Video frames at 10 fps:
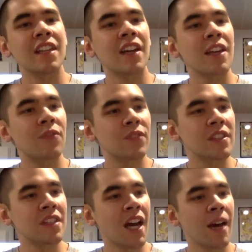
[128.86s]
yeah, a
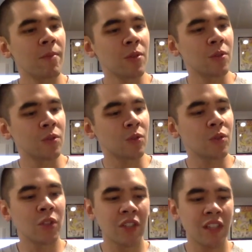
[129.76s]
phenomenal
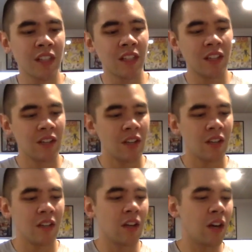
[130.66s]
looking
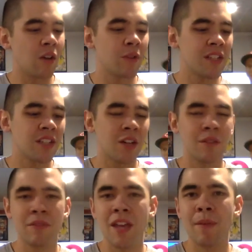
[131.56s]
uh, Reds Hall
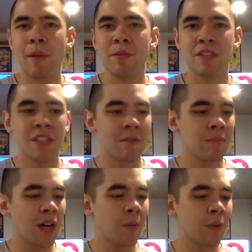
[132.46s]
of Fame and Museum
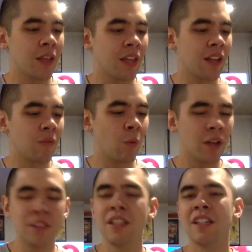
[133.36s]
bobblehead.
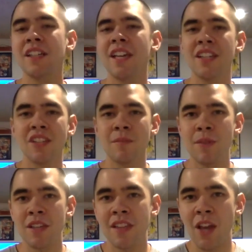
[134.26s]
Well done,
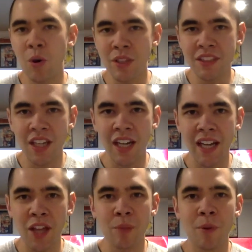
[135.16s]
AGP. They always knock
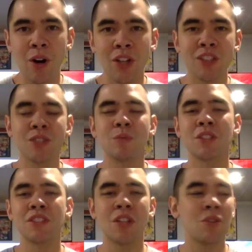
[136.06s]
it out of the park. This
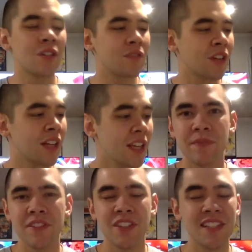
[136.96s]
one's no different.
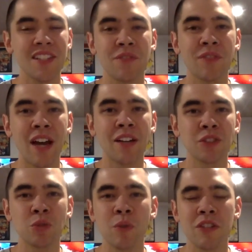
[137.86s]
So this is the
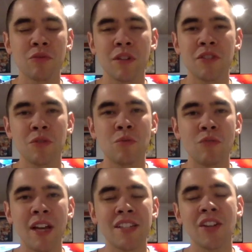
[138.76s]
final 2022
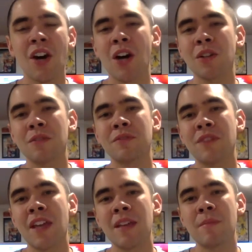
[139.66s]
Reds Hall of
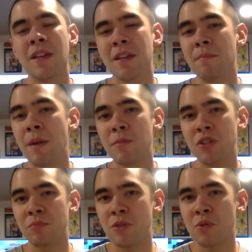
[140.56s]
Fame
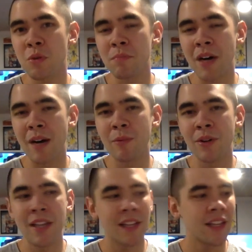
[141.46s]
membership renewal
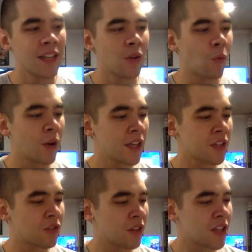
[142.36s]
bobblehead.
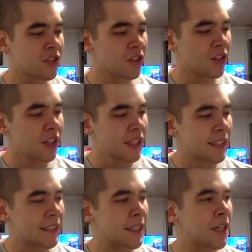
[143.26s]
Wayne Granger.
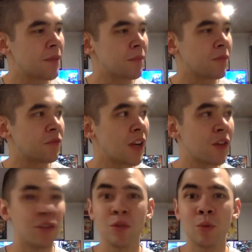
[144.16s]
Um,
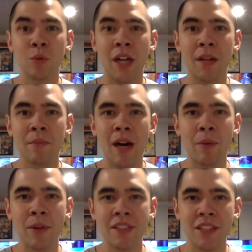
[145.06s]
very cool line of
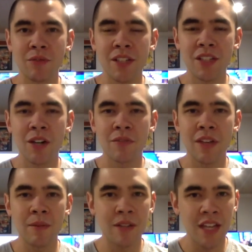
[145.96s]
bobbleheads that the Reds Hall of
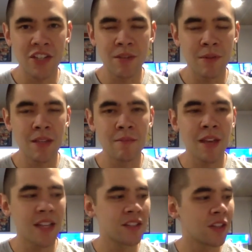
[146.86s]
Fame and AGP
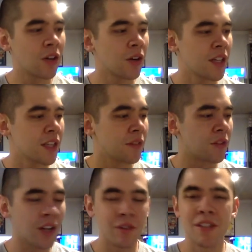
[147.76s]
made. So if
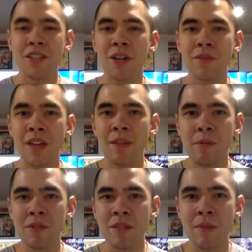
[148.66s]
you're not a Reds Hall of Fame
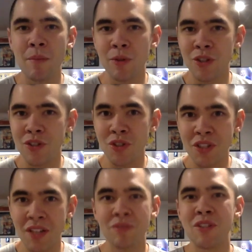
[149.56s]
museum member, you should
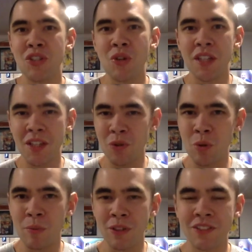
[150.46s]
definitely join and get
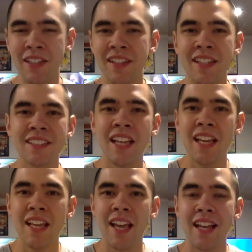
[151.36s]
cool perks like this.
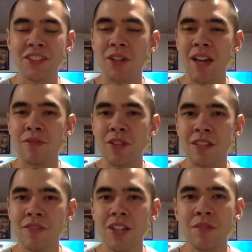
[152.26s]
And that's all I have for you in
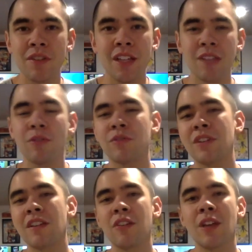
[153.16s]
this video. If you like it, feel
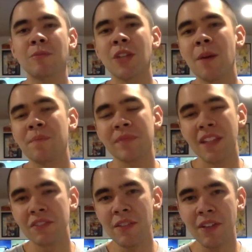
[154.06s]
free to give it a thumbs up,
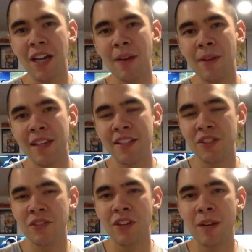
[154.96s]
leave a comment, and
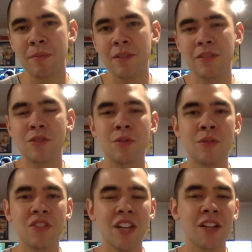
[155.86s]
subscribe
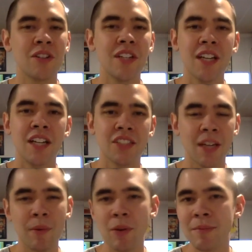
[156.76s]
to the channel.
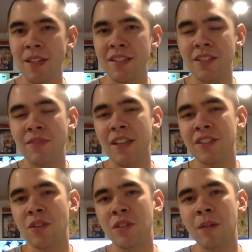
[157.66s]
Check out my website,
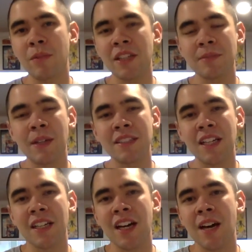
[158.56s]

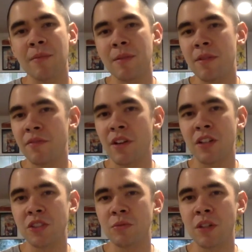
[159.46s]
cincyfanzone.blogspot.com. Give me a
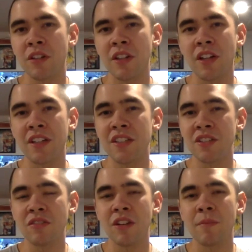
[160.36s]
follow on Twitter and on
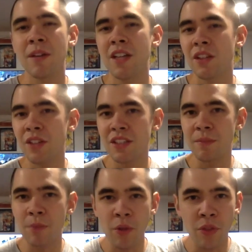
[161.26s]
Instagram. Links
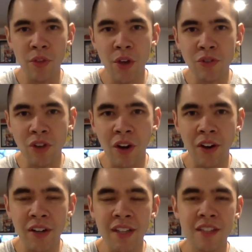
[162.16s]
to both of those
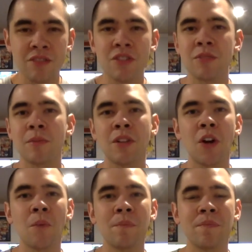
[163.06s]
are in the description
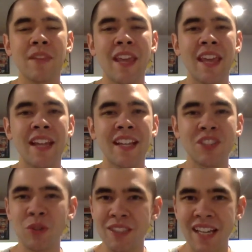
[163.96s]
below. And
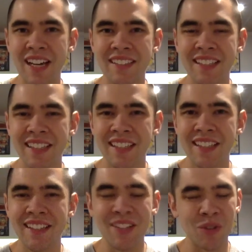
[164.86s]
as always, guys,
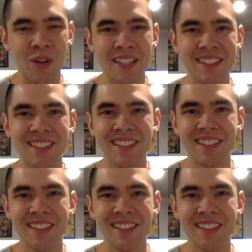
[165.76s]
thanks for watching.